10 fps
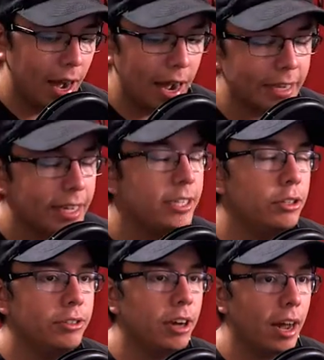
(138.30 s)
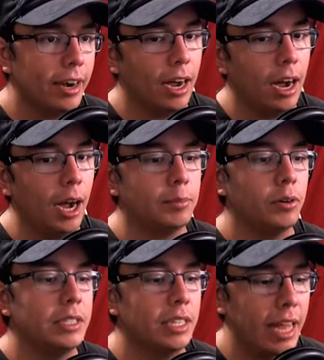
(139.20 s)
I kid you not, I'm
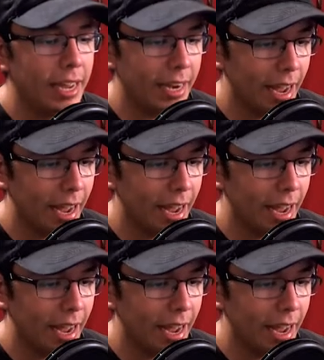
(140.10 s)
going to land